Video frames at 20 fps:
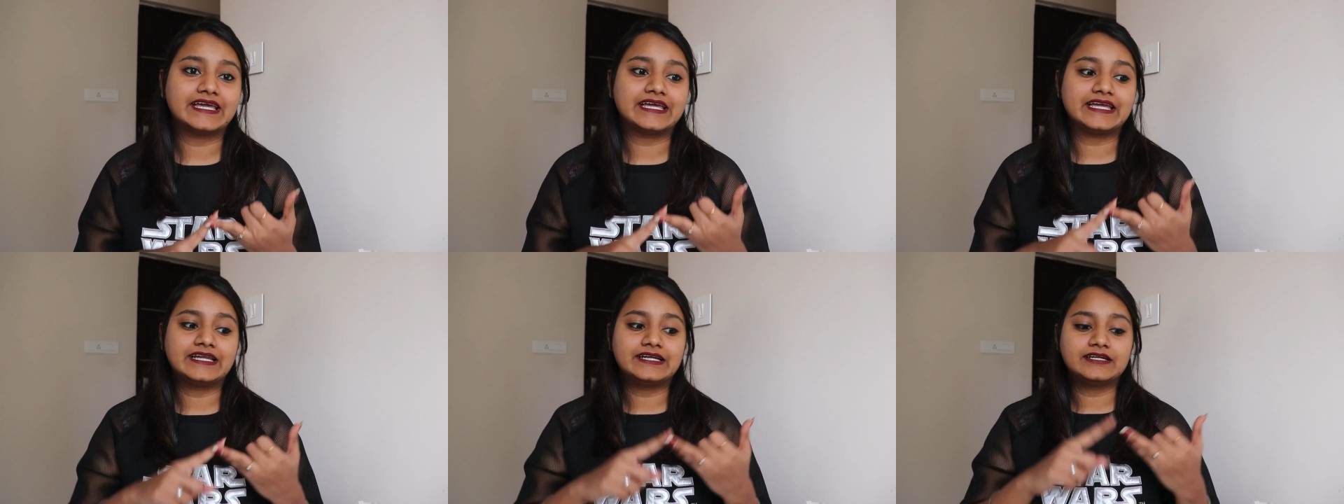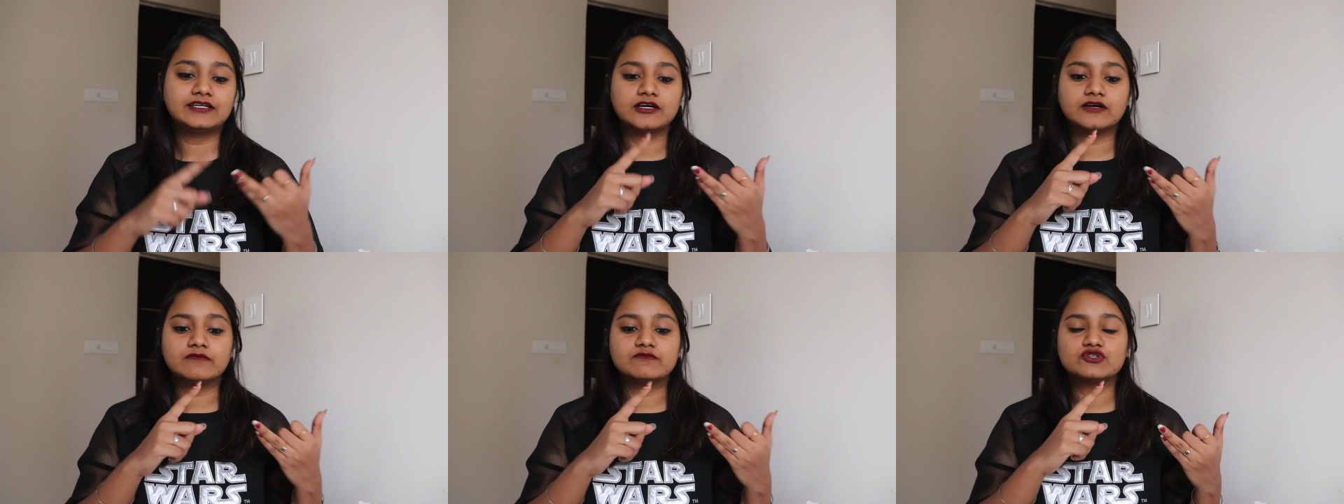
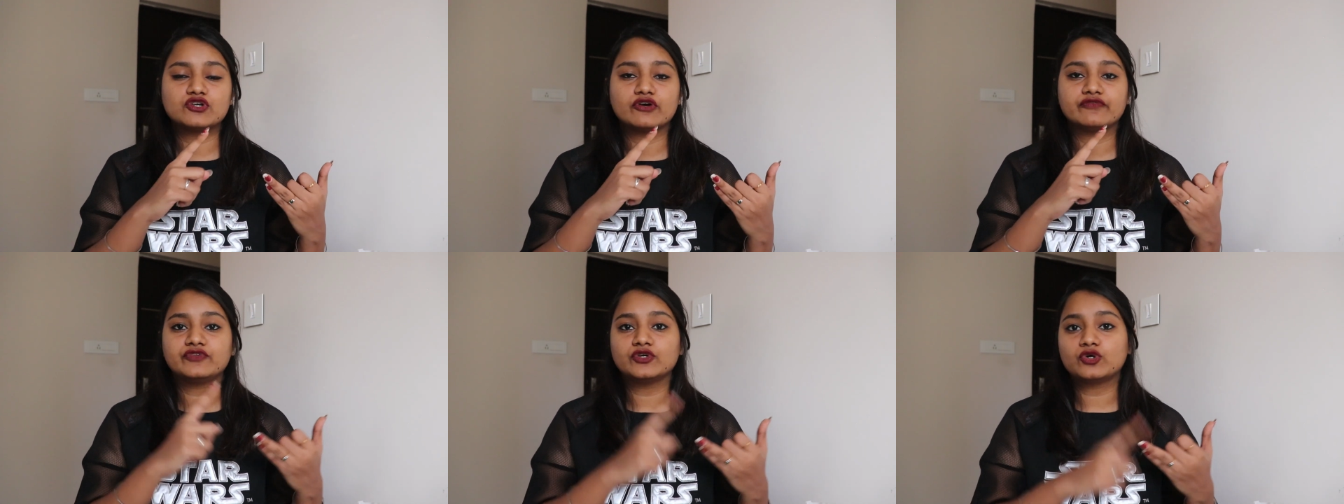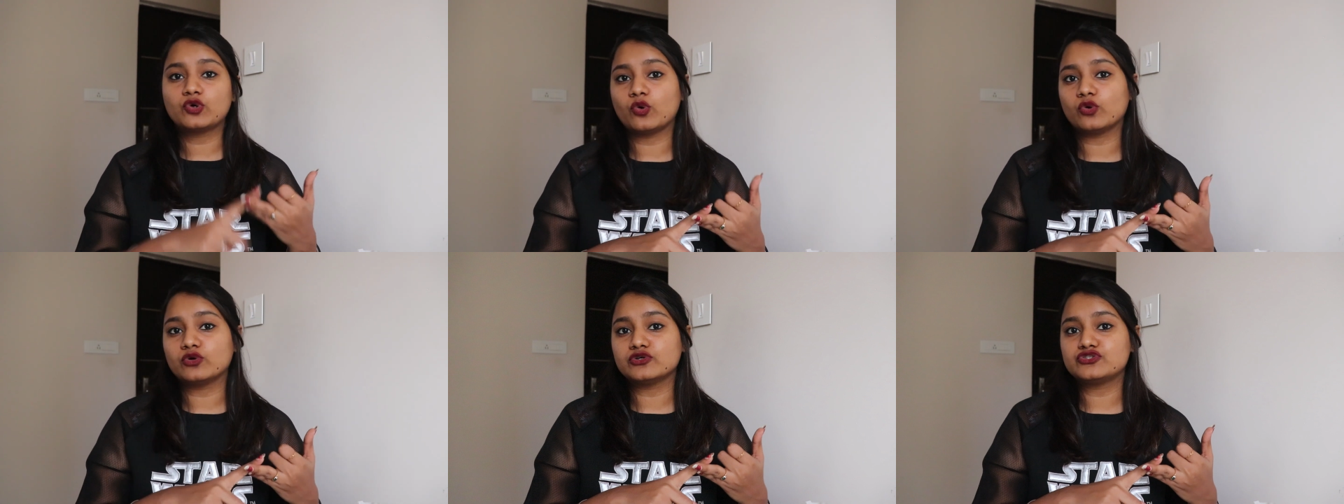in terms of
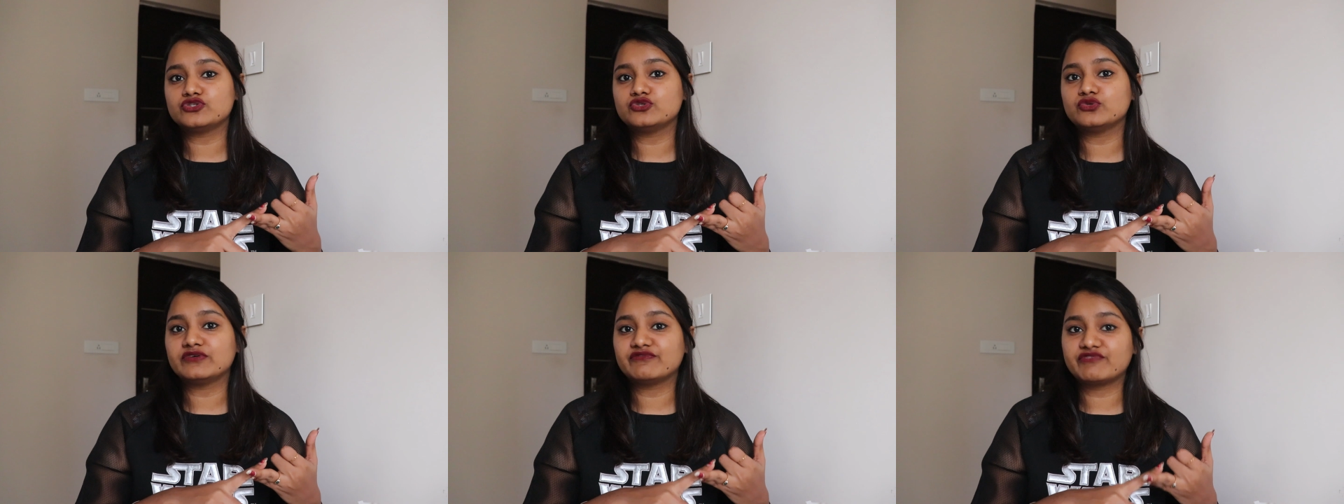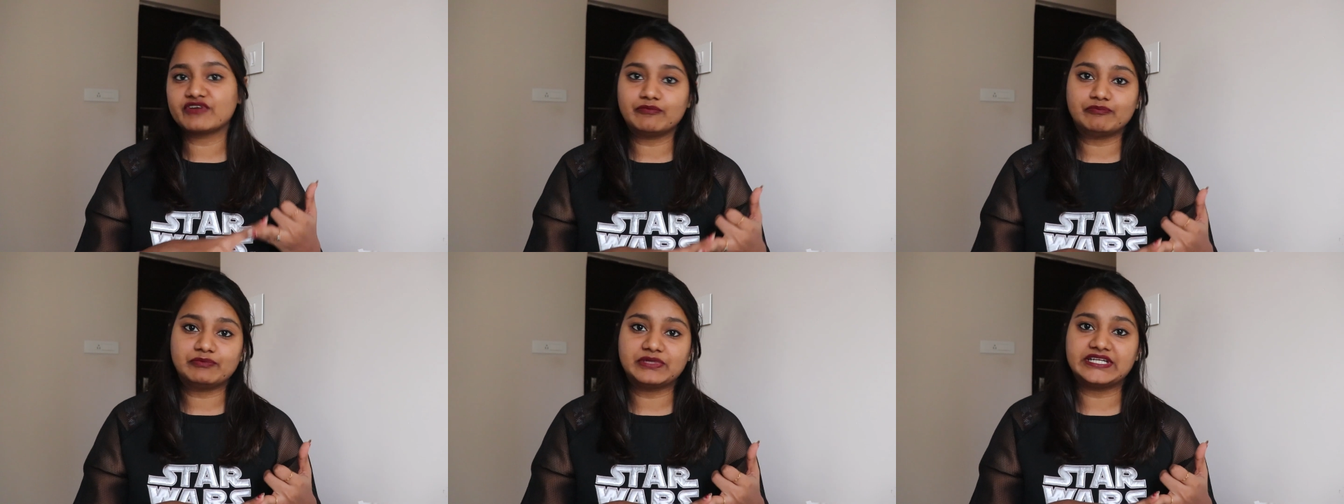the course you
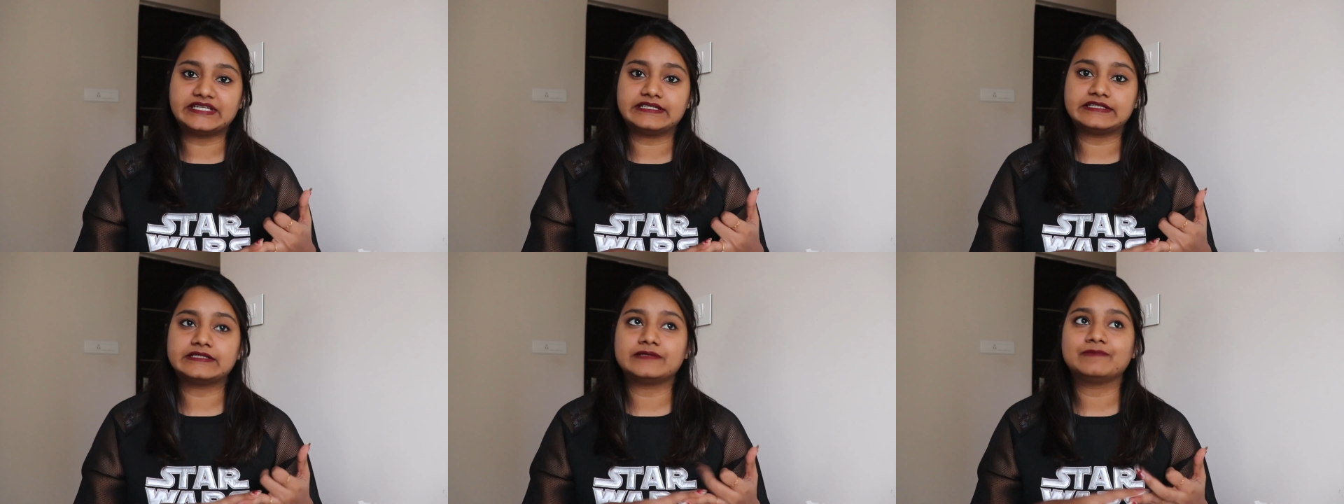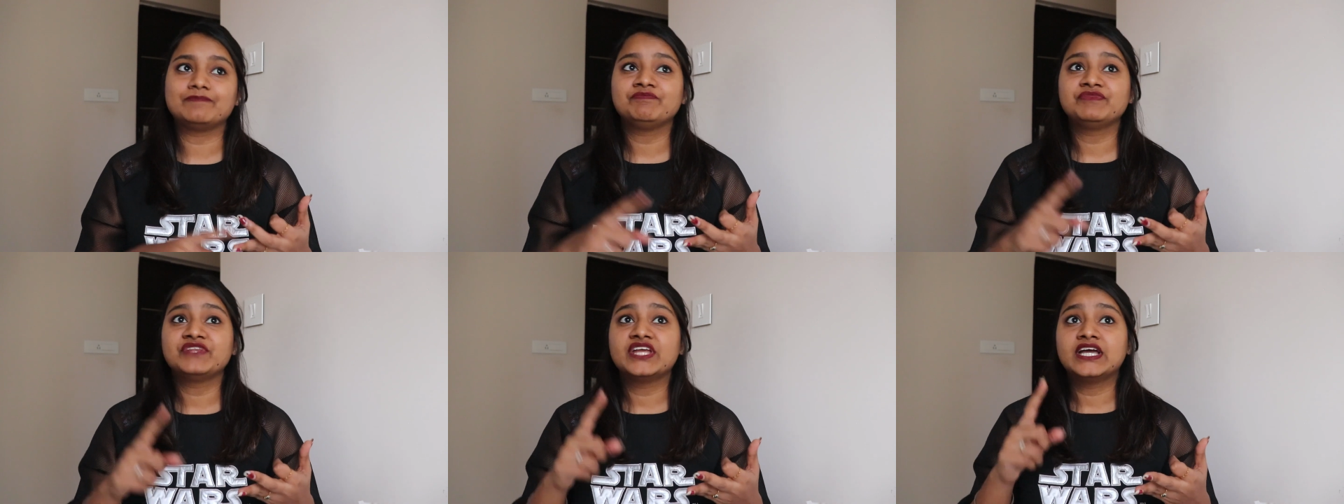have completed.